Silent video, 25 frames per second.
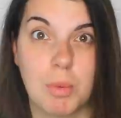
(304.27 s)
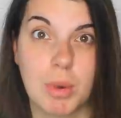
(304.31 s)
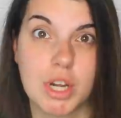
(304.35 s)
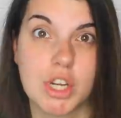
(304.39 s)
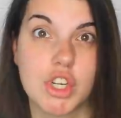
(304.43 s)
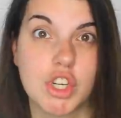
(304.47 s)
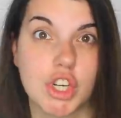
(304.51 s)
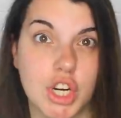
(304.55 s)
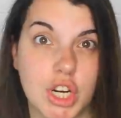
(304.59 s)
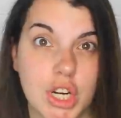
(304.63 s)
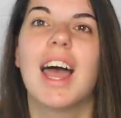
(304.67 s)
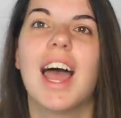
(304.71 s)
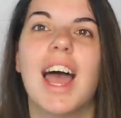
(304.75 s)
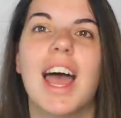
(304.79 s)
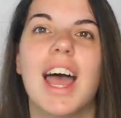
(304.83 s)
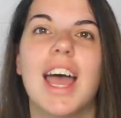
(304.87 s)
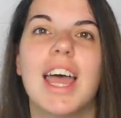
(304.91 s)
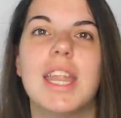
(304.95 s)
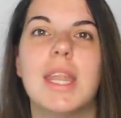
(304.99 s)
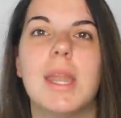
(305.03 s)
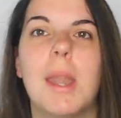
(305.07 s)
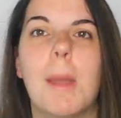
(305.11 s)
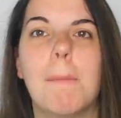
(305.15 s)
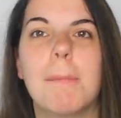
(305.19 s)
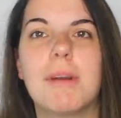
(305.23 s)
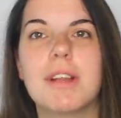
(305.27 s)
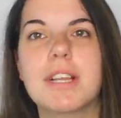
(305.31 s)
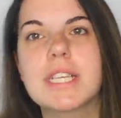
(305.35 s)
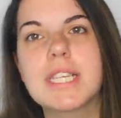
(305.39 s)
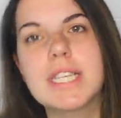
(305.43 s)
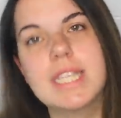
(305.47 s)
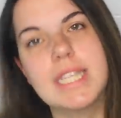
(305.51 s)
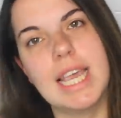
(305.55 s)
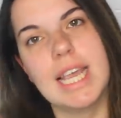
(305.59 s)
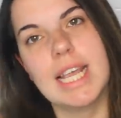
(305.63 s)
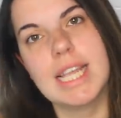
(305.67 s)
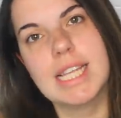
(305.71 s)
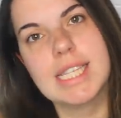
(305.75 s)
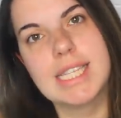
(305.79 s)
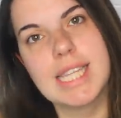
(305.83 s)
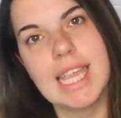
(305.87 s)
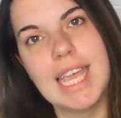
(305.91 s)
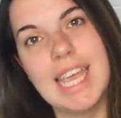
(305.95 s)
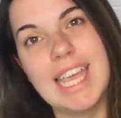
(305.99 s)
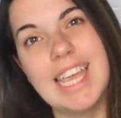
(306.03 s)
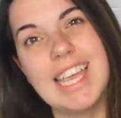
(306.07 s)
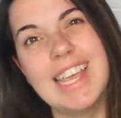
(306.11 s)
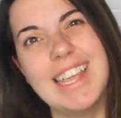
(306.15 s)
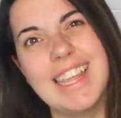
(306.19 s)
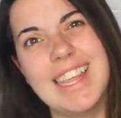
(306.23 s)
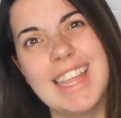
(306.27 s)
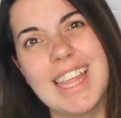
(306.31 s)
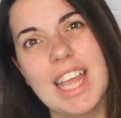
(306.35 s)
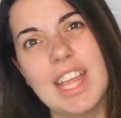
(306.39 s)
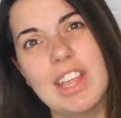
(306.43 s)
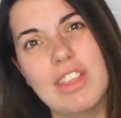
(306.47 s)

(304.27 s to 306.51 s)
winter. Number six is